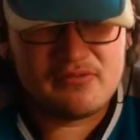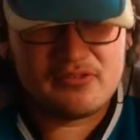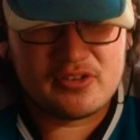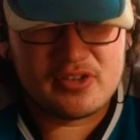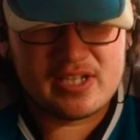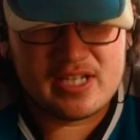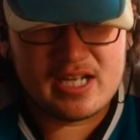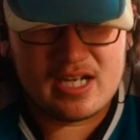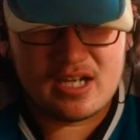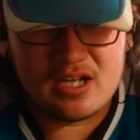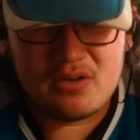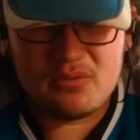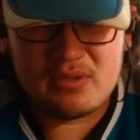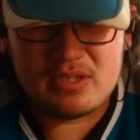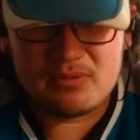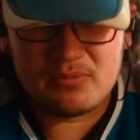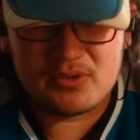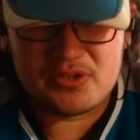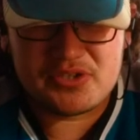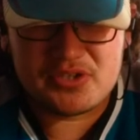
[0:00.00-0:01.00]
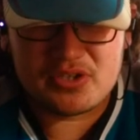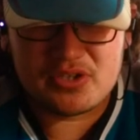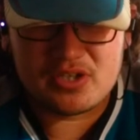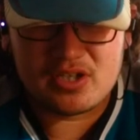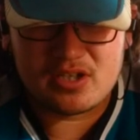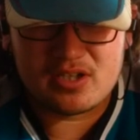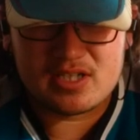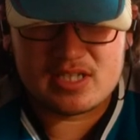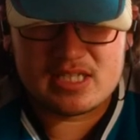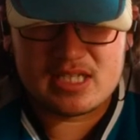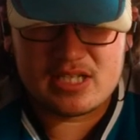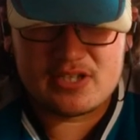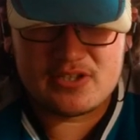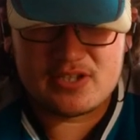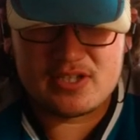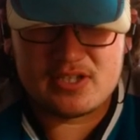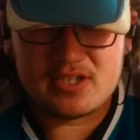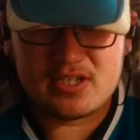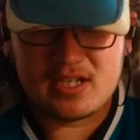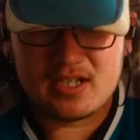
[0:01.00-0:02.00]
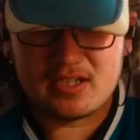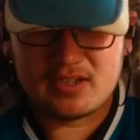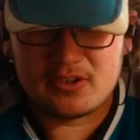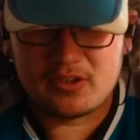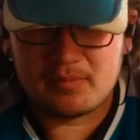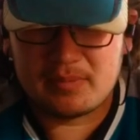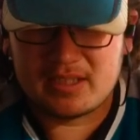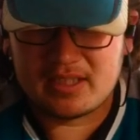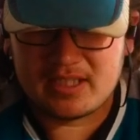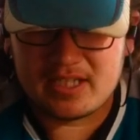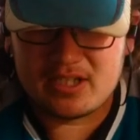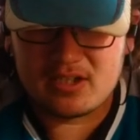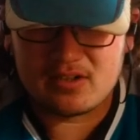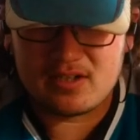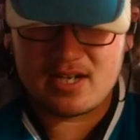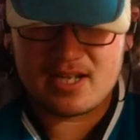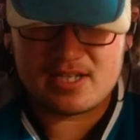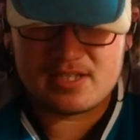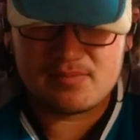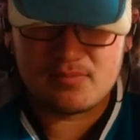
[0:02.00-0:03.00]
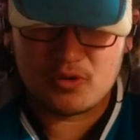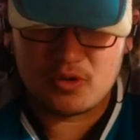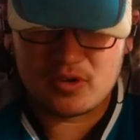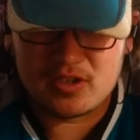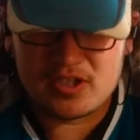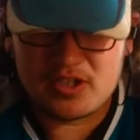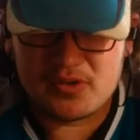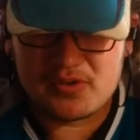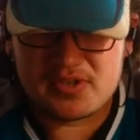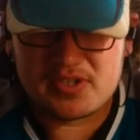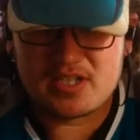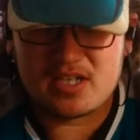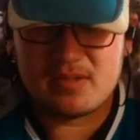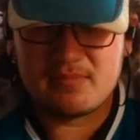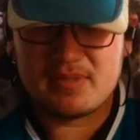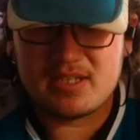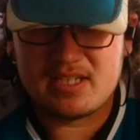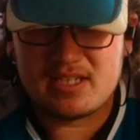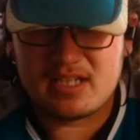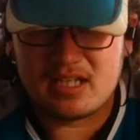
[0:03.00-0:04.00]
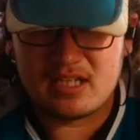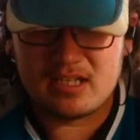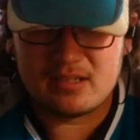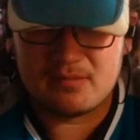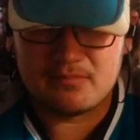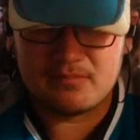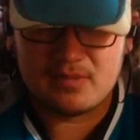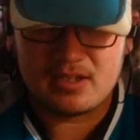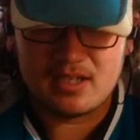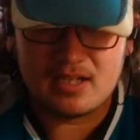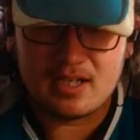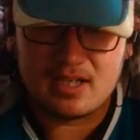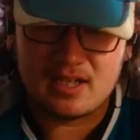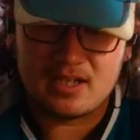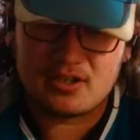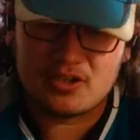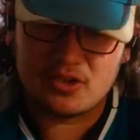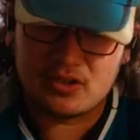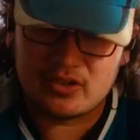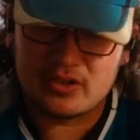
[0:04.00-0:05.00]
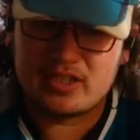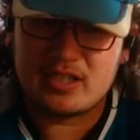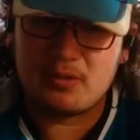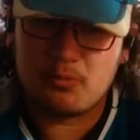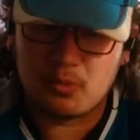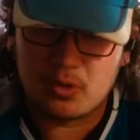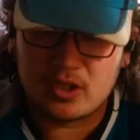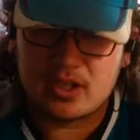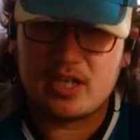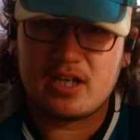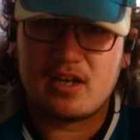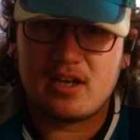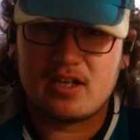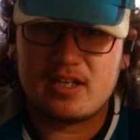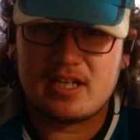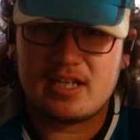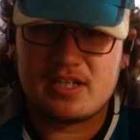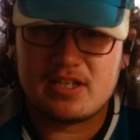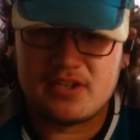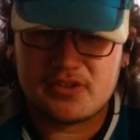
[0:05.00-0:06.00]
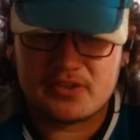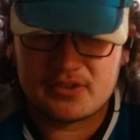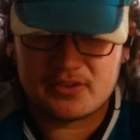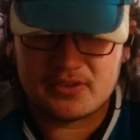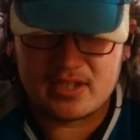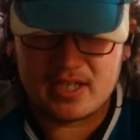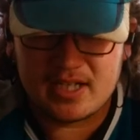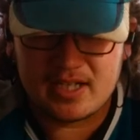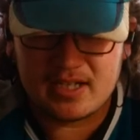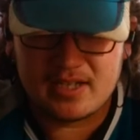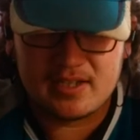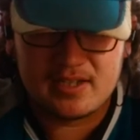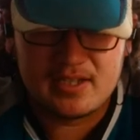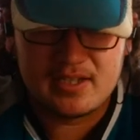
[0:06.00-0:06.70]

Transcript: For now, we will turn our attention a little bit later as more notes come in. I am currently working on another